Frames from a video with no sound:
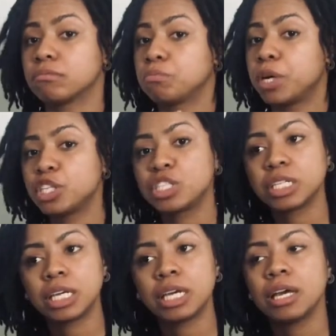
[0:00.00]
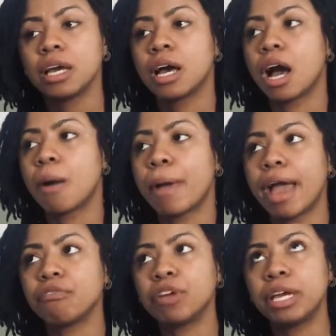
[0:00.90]
Personally,
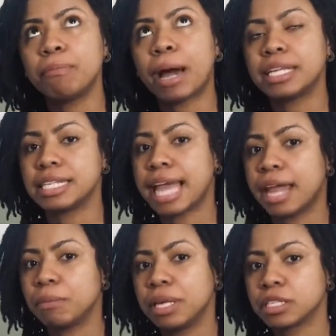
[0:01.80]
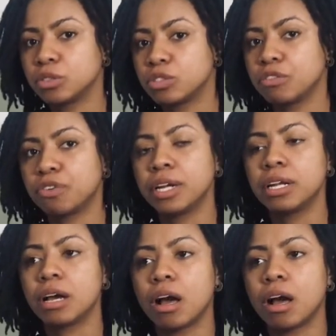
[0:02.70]
everybody's anatomy is a little different,